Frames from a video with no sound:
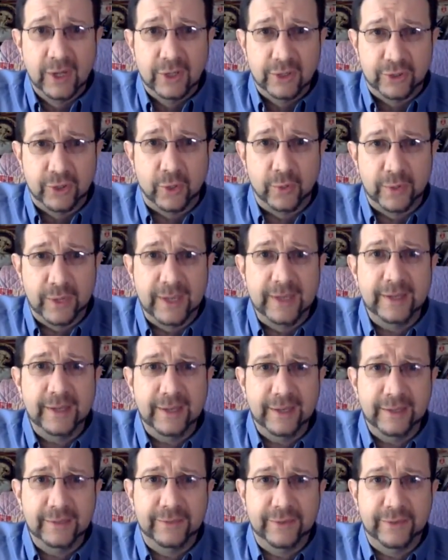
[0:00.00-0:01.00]
So it
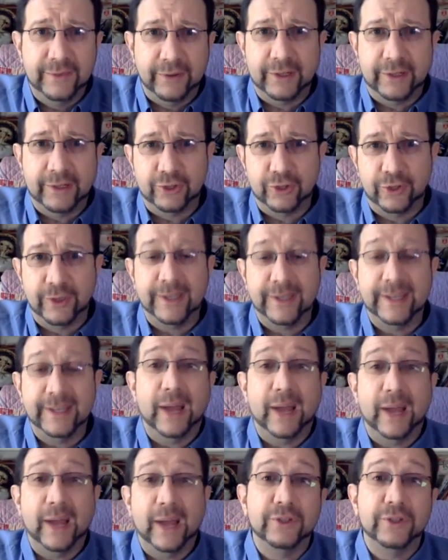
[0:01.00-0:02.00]
is very concerning.
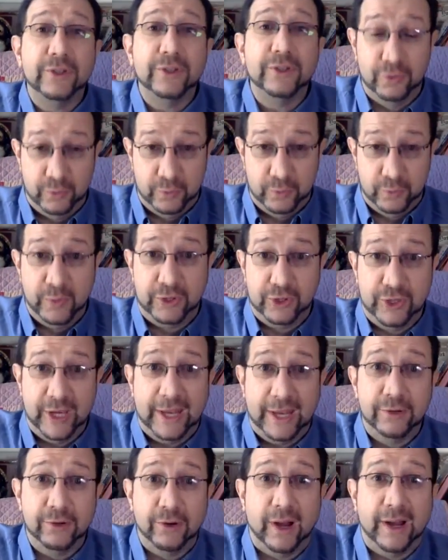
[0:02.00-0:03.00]
Now with
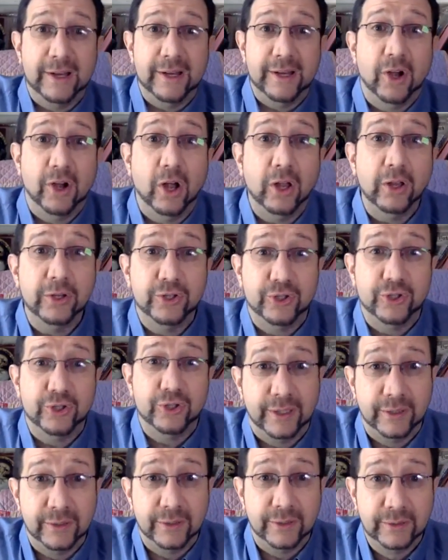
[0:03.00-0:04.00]
gender
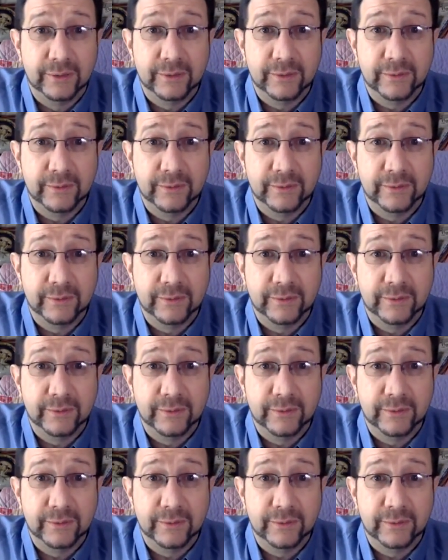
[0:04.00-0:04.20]
ideology,